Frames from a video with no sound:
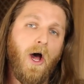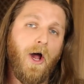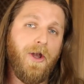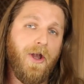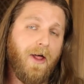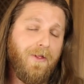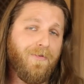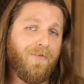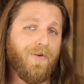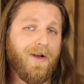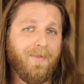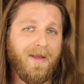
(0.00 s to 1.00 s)
Another
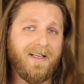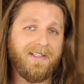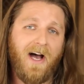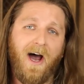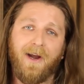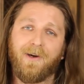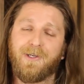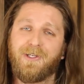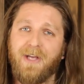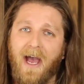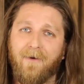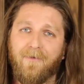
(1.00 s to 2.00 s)
freebie is Iron
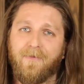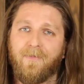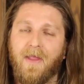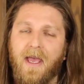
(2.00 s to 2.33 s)
Chef.